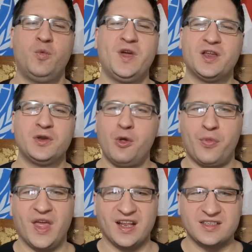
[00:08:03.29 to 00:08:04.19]
We can do
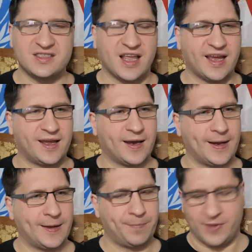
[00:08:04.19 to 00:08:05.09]
things like
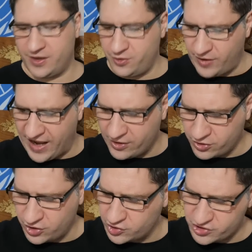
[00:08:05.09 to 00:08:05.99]
uh, you know
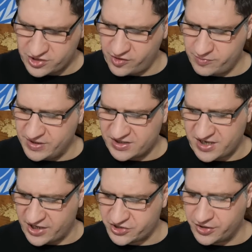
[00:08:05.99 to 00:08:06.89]
agriculture is another big
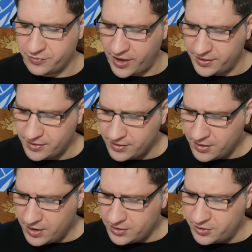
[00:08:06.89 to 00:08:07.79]
section, right?
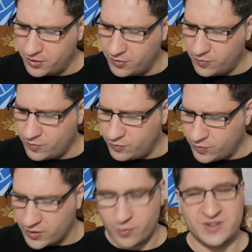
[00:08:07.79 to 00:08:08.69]
you know,
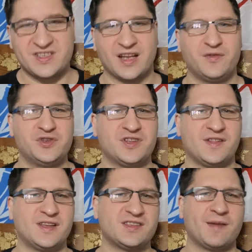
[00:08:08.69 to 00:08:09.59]
where instead of
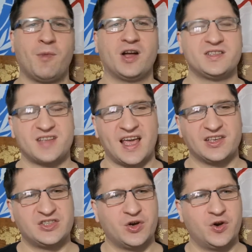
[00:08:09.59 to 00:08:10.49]
using things like
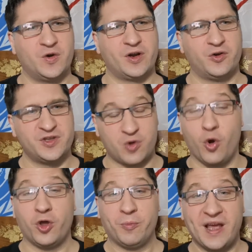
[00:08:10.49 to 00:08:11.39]
Monsanto and all these
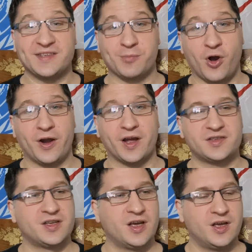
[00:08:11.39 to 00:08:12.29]
oil-based
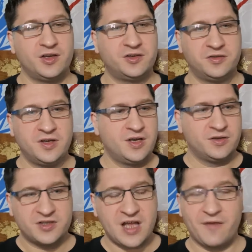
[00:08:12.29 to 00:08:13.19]
products, you know,
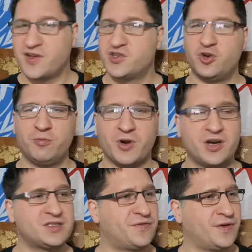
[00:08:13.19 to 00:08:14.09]
just have controlled
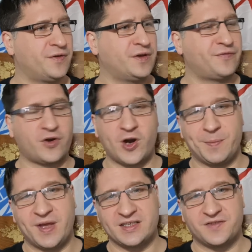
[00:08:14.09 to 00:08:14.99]
burns. If a, if a
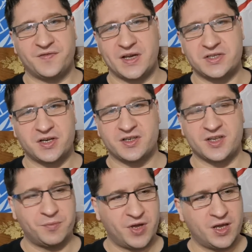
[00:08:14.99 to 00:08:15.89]
crop gets infested or
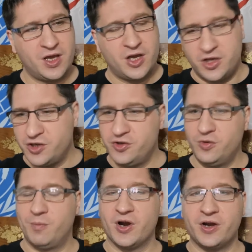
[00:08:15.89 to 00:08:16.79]
something, you
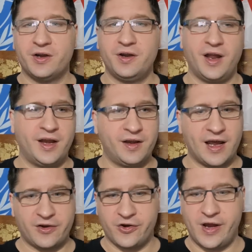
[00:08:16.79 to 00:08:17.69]
do a burn, and
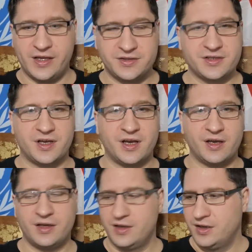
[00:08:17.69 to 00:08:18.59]
that creates uh,